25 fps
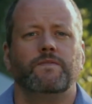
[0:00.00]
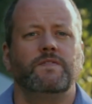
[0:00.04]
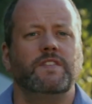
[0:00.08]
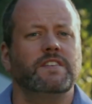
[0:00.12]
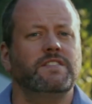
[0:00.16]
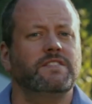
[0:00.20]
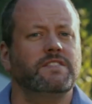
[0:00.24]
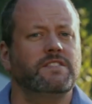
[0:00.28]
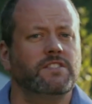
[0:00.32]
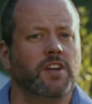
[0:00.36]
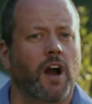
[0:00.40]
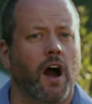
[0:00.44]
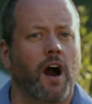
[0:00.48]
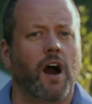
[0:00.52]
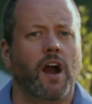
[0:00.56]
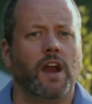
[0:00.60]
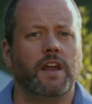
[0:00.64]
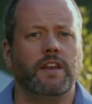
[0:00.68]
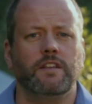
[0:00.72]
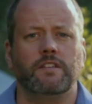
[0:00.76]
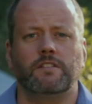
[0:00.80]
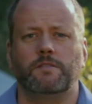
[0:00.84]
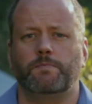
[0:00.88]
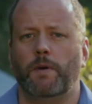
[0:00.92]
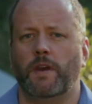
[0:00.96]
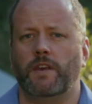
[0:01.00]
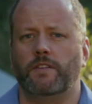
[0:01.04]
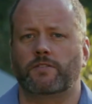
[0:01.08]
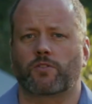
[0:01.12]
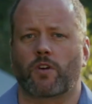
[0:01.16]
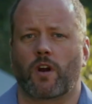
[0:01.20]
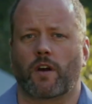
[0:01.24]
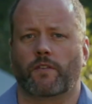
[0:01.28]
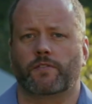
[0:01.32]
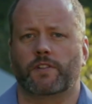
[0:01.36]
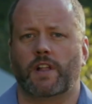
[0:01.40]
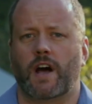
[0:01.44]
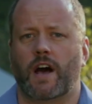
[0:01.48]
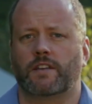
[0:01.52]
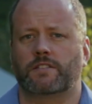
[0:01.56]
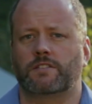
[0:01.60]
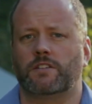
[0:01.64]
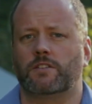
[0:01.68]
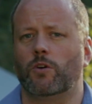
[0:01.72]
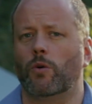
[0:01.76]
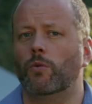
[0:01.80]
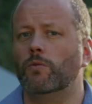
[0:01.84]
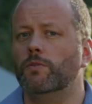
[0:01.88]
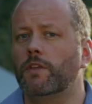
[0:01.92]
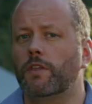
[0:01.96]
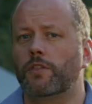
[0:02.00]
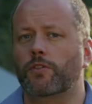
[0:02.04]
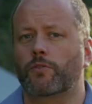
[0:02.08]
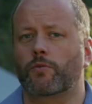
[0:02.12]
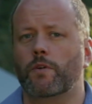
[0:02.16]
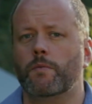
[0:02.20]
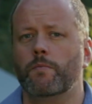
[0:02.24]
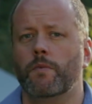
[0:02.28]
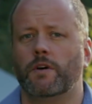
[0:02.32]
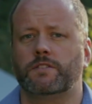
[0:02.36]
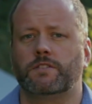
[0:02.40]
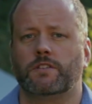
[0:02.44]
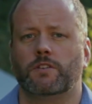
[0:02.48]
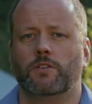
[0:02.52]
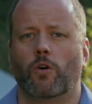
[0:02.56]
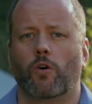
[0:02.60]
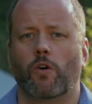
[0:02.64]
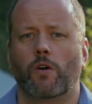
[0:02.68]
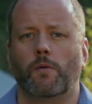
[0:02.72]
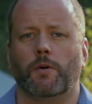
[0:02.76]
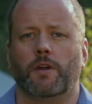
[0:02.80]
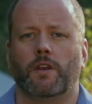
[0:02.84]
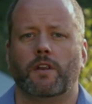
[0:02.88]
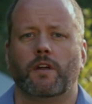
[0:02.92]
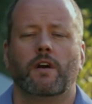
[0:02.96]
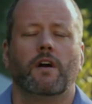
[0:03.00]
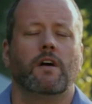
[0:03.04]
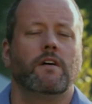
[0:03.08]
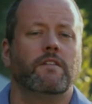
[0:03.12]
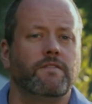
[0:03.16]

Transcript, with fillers: This tiny spacecraft lasted only 3 months in orbit,